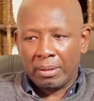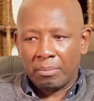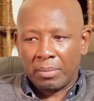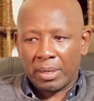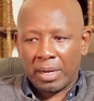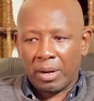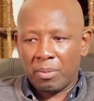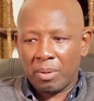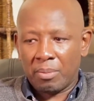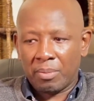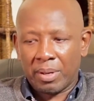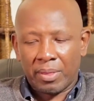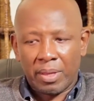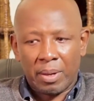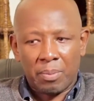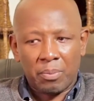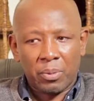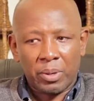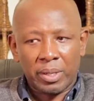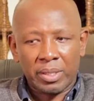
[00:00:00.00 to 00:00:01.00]
But I remember at
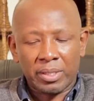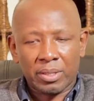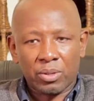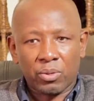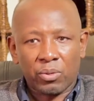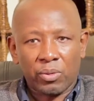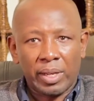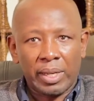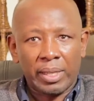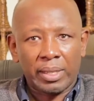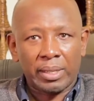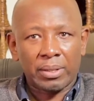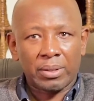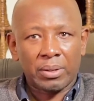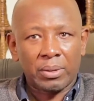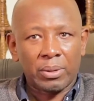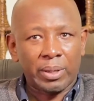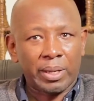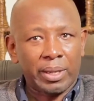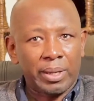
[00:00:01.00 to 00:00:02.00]
that point just feeling,
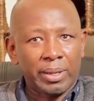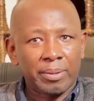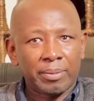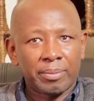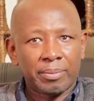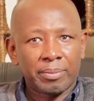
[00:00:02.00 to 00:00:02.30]
okay,